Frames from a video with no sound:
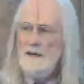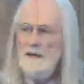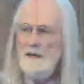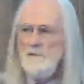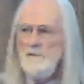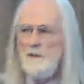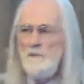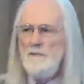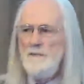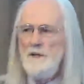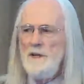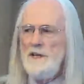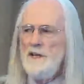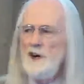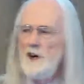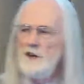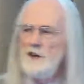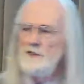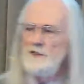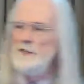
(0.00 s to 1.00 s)
but
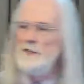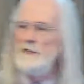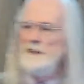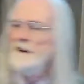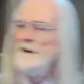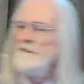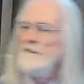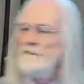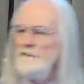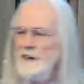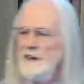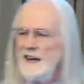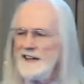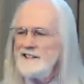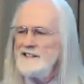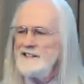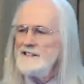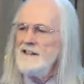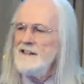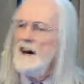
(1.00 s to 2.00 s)
because it affects
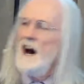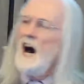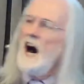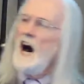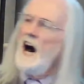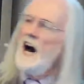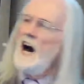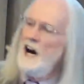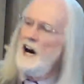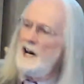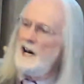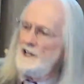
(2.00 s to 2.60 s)
us.